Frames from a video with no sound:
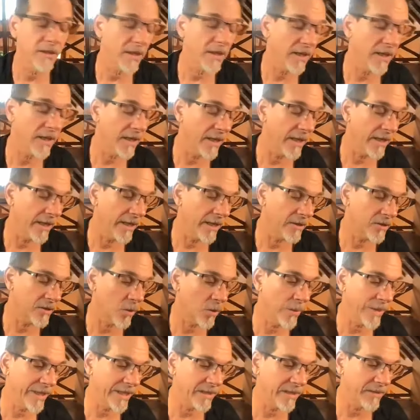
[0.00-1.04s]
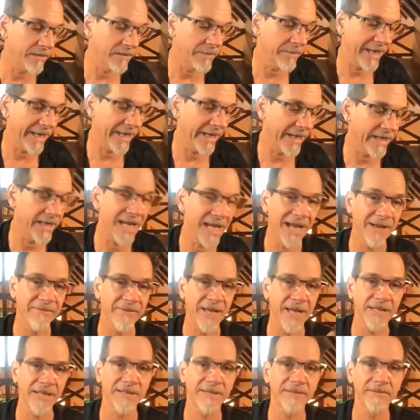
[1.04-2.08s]
uh, so we can pay and have
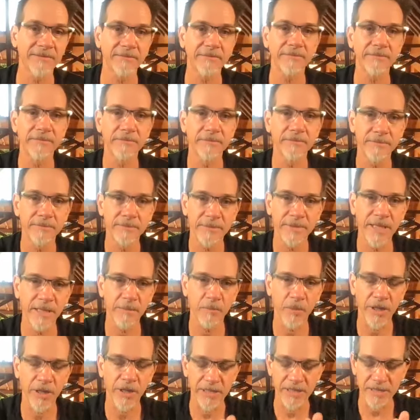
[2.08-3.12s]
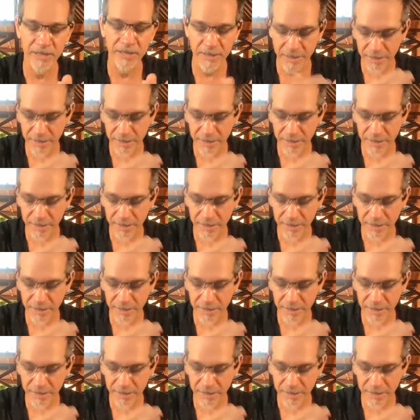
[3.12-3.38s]
that in place